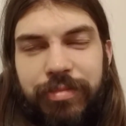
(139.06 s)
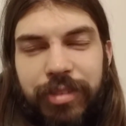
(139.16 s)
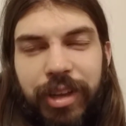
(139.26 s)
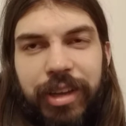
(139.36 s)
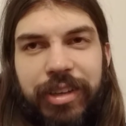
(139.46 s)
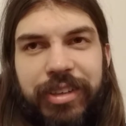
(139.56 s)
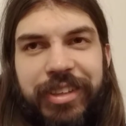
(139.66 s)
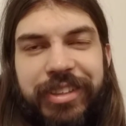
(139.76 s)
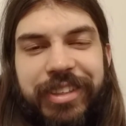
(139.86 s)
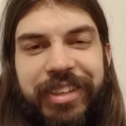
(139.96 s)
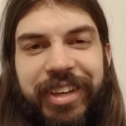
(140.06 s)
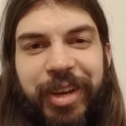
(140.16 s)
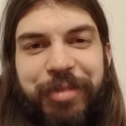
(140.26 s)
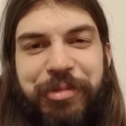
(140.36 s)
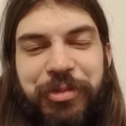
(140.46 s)
And I say
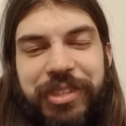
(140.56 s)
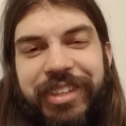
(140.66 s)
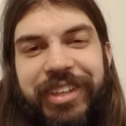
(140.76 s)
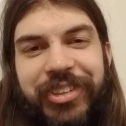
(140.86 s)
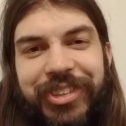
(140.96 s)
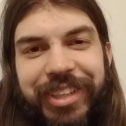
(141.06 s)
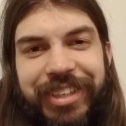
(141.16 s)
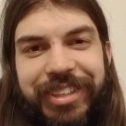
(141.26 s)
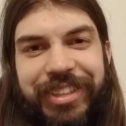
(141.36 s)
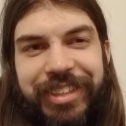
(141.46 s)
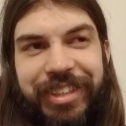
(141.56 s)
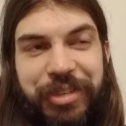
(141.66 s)
game, it wasn't actually that exciting.